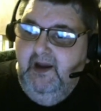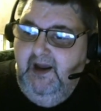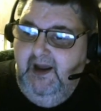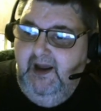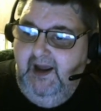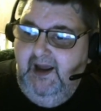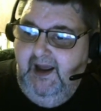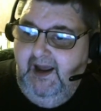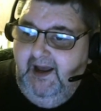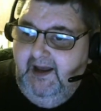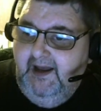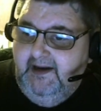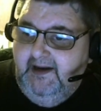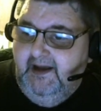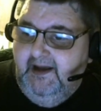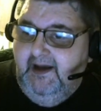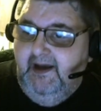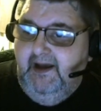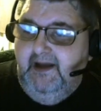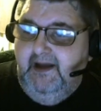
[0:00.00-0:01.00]
and
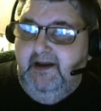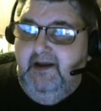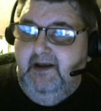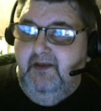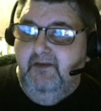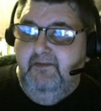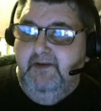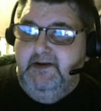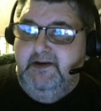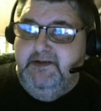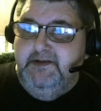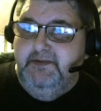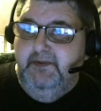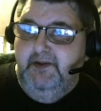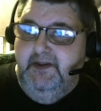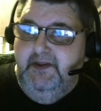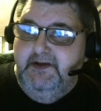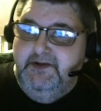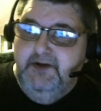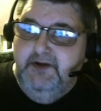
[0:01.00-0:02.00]
any other
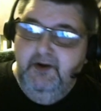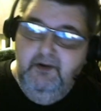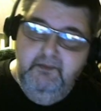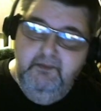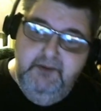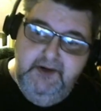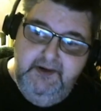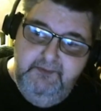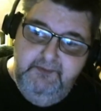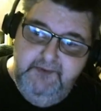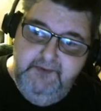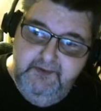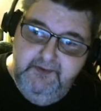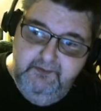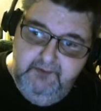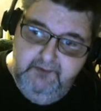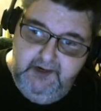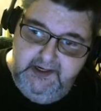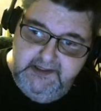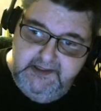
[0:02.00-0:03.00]
vegetable that you're going to put in with
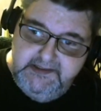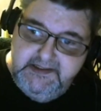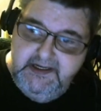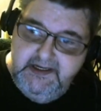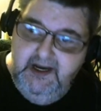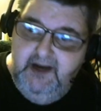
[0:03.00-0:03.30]
your rice.